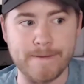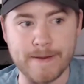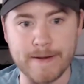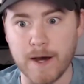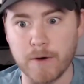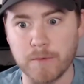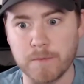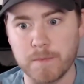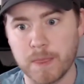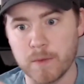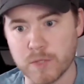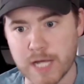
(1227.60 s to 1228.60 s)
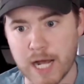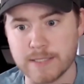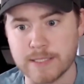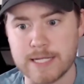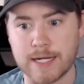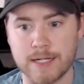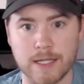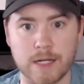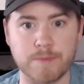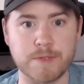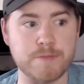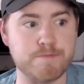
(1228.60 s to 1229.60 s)
Wisconsin's not going to let
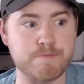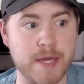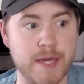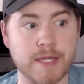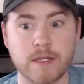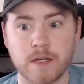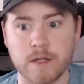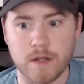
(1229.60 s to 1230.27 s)
up these big